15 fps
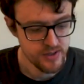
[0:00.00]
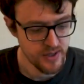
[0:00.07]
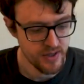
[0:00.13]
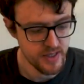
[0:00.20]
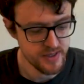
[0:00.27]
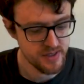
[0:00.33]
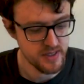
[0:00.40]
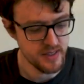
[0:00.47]
So
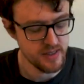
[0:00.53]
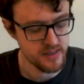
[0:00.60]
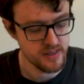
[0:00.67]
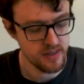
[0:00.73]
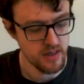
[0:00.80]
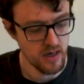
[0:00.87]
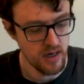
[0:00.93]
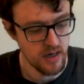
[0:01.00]
this
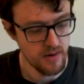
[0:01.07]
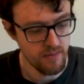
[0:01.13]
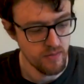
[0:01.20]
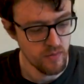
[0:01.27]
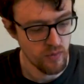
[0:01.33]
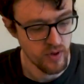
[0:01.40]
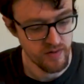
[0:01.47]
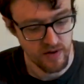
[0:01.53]
is
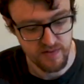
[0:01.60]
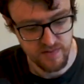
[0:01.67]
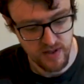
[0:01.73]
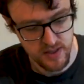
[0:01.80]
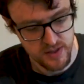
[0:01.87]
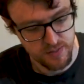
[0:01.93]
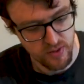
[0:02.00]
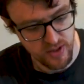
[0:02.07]
one of our
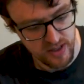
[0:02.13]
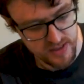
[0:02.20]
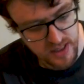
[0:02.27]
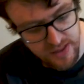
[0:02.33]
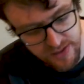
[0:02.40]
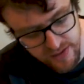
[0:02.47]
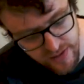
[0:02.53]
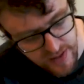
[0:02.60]
first products
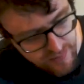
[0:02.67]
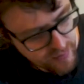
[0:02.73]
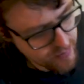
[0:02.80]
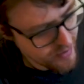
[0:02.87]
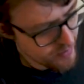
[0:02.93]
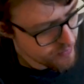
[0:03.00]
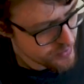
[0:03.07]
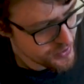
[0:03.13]
under the
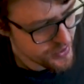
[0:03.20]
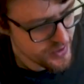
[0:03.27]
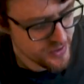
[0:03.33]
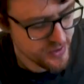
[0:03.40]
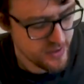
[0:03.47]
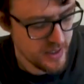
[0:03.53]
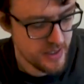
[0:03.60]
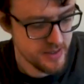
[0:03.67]
Nebra brand, which
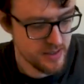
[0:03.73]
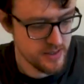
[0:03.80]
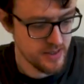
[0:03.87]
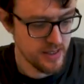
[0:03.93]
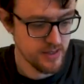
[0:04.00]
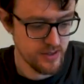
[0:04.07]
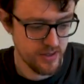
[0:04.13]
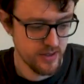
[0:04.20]
is, as it
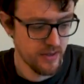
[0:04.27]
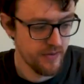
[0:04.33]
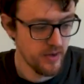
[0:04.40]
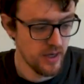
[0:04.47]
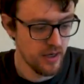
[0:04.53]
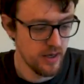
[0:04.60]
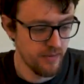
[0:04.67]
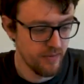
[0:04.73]
says,
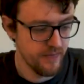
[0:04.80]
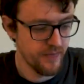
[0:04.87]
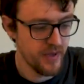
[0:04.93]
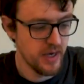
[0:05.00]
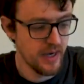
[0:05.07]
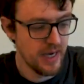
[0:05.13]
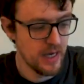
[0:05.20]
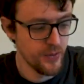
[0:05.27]
an
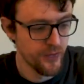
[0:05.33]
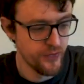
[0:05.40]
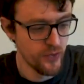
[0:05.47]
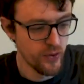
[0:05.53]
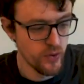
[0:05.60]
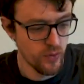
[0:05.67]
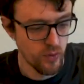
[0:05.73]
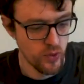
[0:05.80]

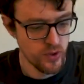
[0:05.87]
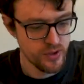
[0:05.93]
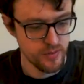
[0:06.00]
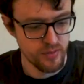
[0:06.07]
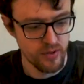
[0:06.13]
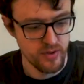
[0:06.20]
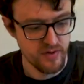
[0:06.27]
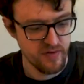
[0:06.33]
outdoor
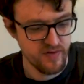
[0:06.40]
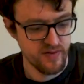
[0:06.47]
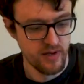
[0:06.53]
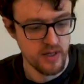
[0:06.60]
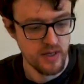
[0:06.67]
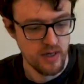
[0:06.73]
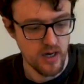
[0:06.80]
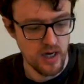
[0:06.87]

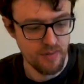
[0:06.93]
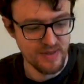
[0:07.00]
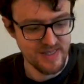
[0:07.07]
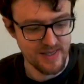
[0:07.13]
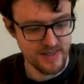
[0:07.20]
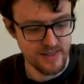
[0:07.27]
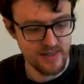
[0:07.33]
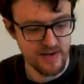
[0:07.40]
waterproof
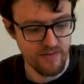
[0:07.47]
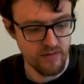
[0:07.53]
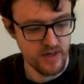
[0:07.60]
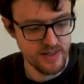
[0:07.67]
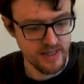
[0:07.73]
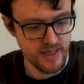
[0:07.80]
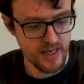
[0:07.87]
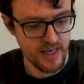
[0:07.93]
IP67
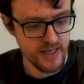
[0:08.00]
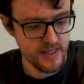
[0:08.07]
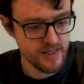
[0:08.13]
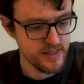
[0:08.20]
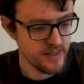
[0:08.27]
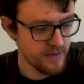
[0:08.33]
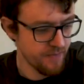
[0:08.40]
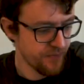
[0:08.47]
rated
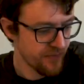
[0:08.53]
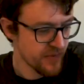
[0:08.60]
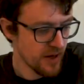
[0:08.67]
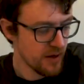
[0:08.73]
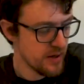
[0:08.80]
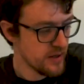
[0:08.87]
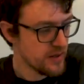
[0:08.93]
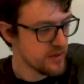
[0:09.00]
case.
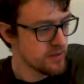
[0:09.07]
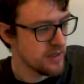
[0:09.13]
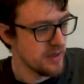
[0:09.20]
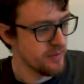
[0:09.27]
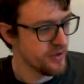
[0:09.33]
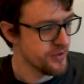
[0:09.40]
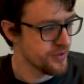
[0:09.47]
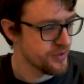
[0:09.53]
So
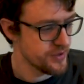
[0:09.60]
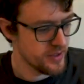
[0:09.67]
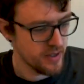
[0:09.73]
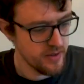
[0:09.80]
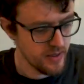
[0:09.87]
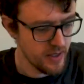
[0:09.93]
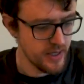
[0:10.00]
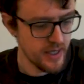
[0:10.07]
let me just
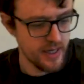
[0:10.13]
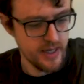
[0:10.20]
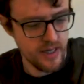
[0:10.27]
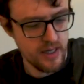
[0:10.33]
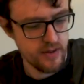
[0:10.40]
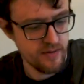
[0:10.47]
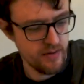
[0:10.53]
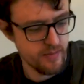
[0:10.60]
get it
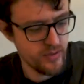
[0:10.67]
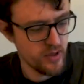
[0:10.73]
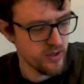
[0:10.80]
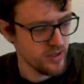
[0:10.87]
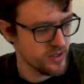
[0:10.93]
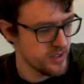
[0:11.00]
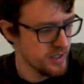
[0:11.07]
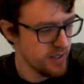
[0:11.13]
out of the
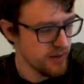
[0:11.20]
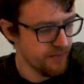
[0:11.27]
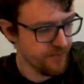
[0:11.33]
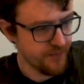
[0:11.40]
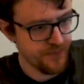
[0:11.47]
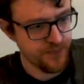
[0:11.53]
box here.